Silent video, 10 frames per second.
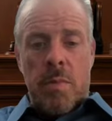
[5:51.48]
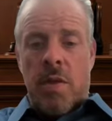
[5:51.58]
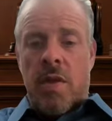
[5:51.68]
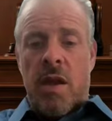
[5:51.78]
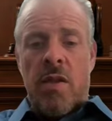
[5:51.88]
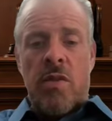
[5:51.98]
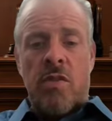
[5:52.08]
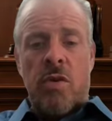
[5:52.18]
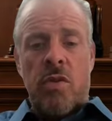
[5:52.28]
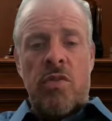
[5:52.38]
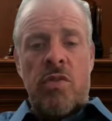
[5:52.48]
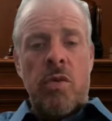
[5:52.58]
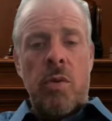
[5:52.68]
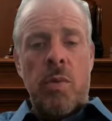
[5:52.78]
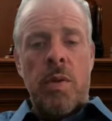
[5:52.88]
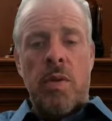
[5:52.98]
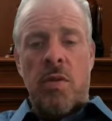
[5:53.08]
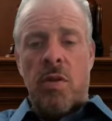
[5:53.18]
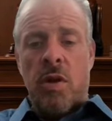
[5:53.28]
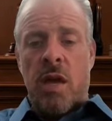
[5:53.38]
By the end of this course, you will be
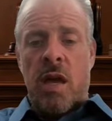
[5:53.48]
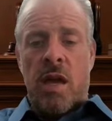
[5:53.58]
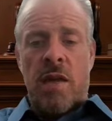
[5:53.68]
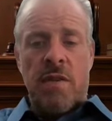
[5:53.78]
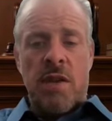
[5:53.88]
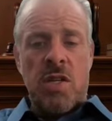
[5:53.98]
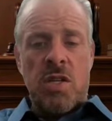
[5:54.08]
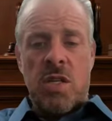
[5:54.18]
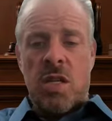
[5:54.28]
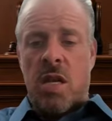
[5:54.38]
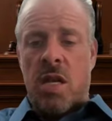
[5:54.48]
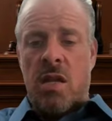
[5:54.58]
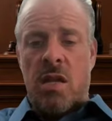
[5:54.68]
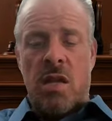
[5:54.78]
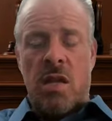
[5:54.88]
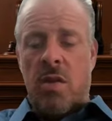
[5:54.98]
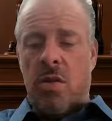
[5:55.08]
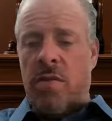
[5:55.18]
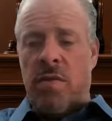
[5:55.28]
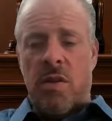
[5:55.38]
looking at aviation and
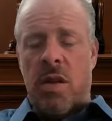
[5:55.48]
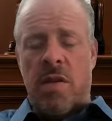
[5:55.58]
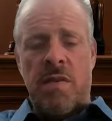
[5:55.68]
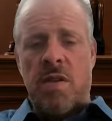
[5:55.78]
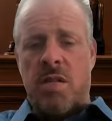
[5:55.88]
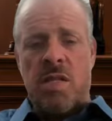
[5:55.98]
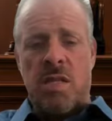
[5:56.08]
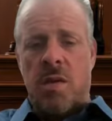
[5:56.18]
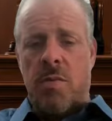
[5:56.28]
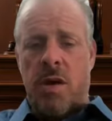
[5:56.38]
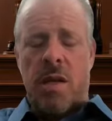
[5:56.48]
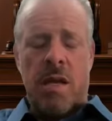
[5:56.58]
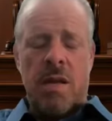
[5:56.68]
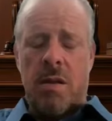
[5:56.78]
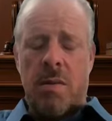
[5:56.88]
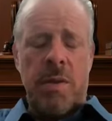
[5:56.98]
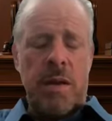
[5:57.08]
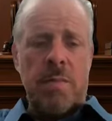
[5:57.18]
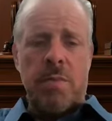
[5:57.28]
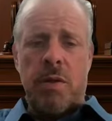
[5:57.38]
you'll never look at aviation the same way again. That'll
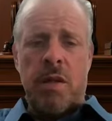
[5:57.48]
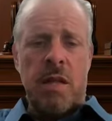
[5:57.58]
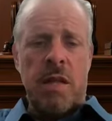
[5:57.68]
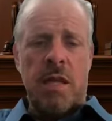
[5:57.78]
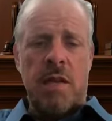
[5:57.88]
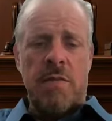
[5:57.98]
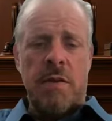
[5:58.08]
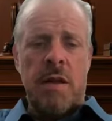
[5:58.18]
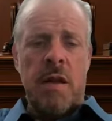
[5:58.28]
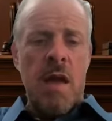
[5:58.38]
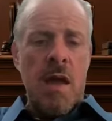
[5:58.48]
be completely different.